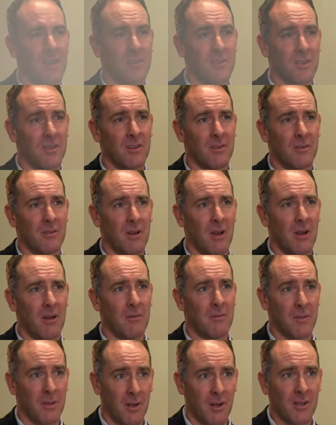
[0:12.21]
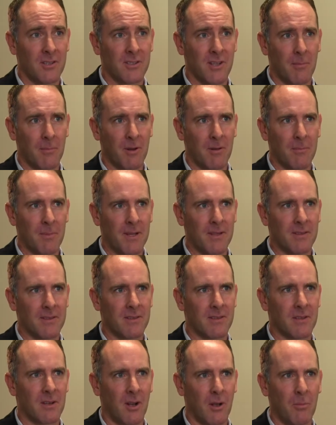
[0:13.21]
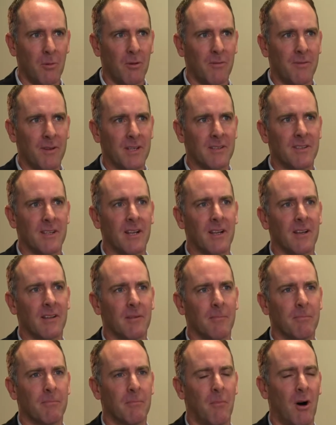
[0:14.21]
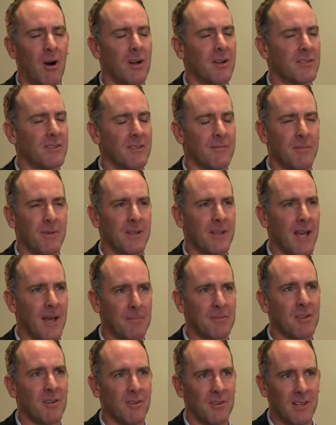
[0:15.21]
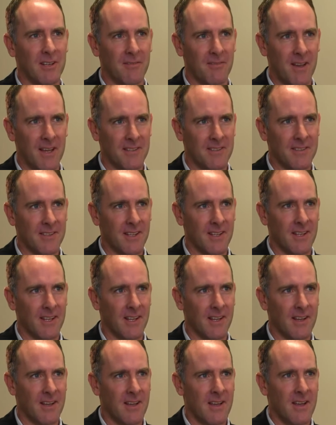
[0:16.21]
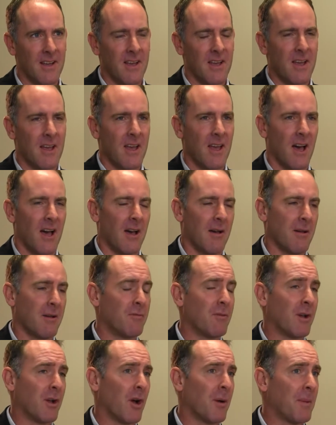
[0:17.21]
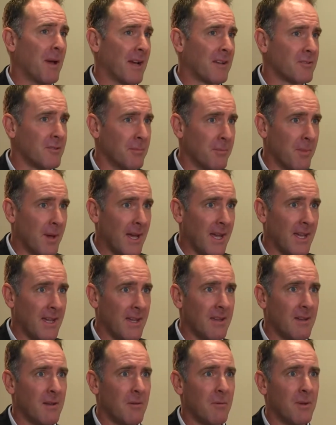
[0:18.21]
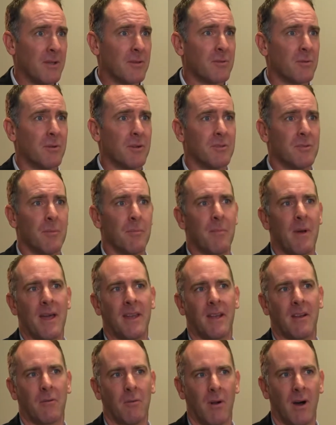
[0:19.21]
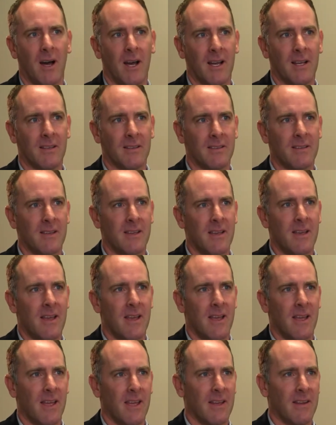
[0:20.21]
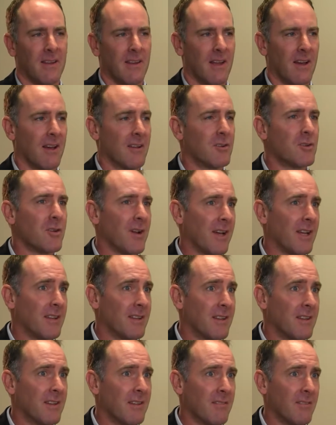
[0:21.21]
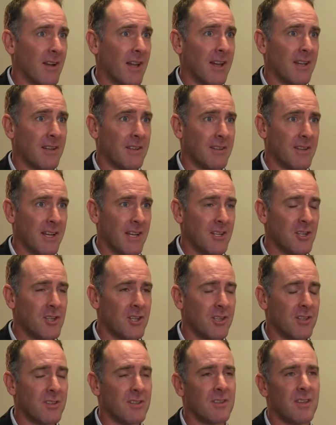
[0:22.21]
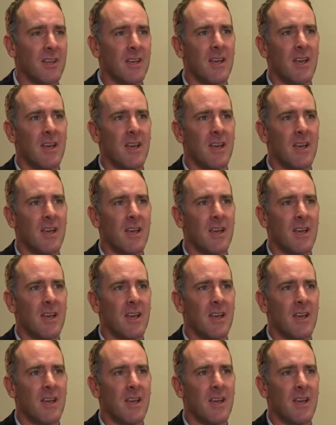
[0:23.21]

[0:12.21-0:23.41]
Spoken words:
So over the last couple of months, global fixed income markets have been absolutely fascinating. If we go back to May, we saw a dramatic rise in trade-related tensions,